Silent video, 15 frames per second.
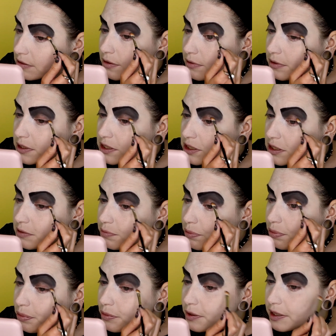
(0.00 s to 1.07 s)
Always just
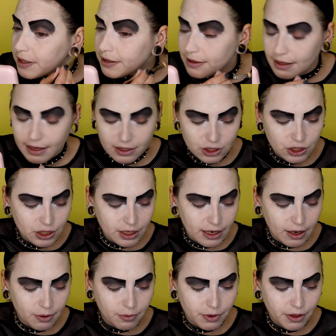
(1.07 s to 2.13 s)
blend that shit
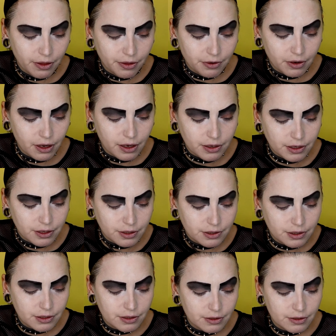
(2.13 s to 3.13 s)
out with other colors.